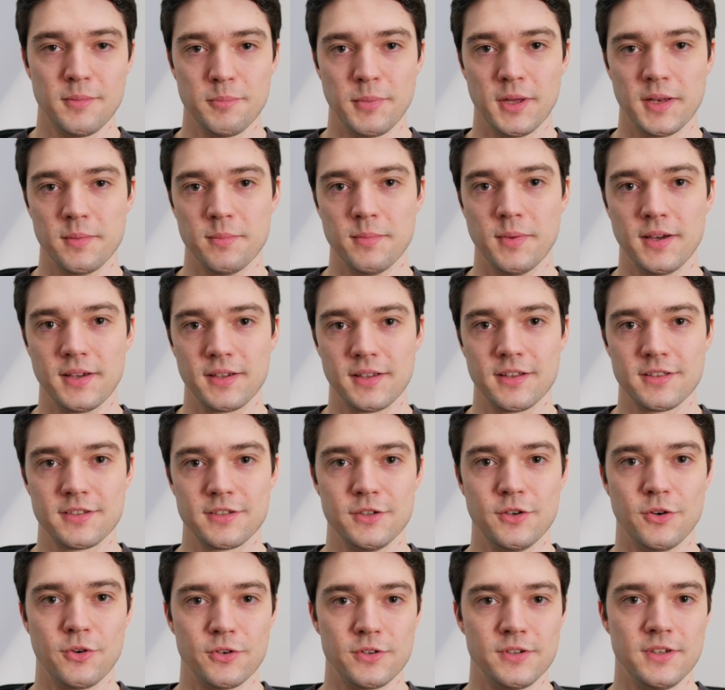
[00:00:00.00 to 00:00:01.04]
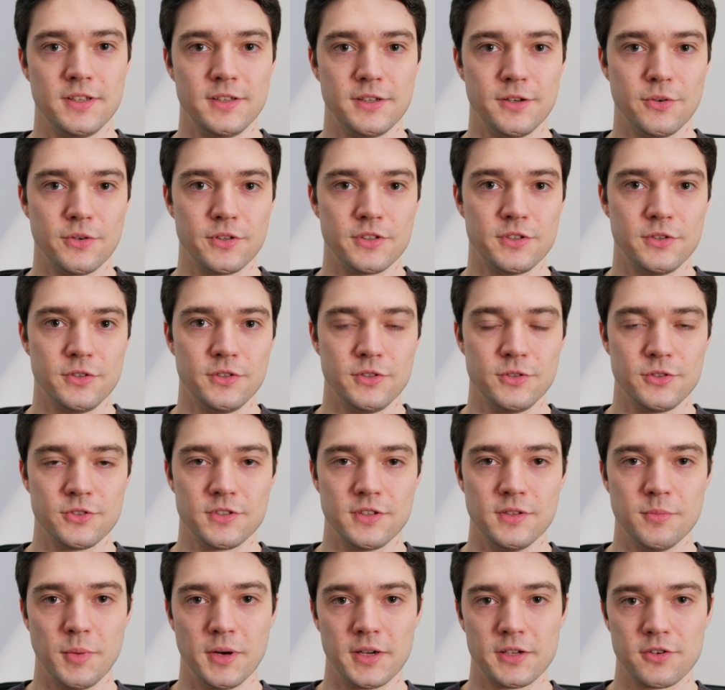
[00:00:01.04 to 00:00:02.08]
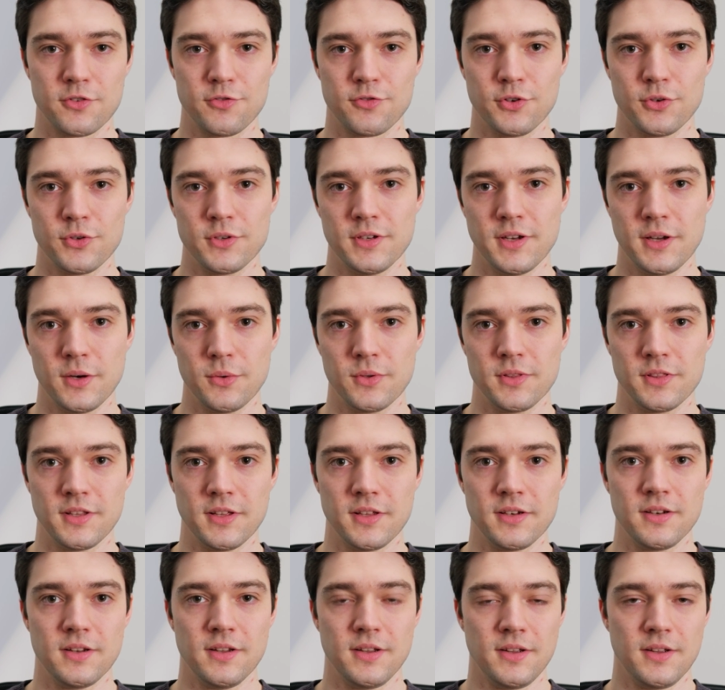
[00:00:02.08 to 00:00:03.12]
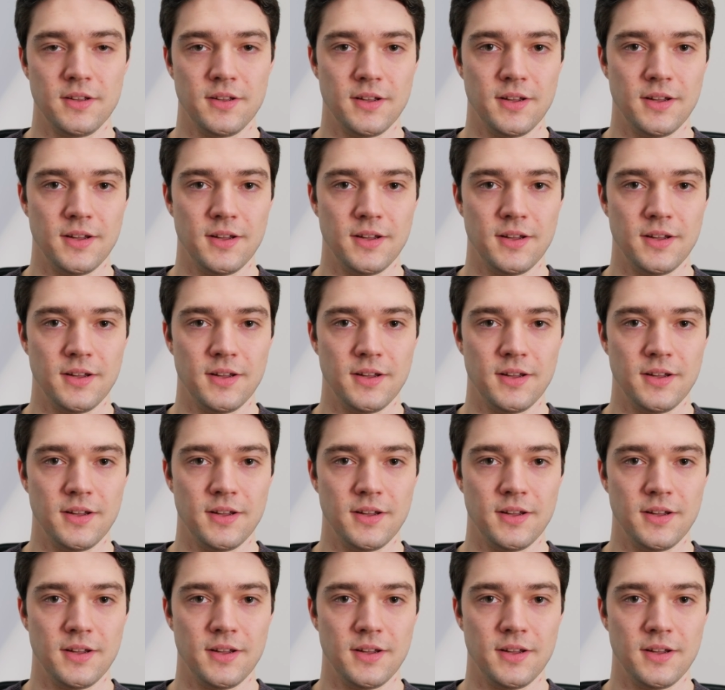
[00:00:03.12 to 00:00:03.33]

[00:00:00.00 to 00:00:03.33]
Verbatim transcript: But I guess you're only going to use the microphone now and then,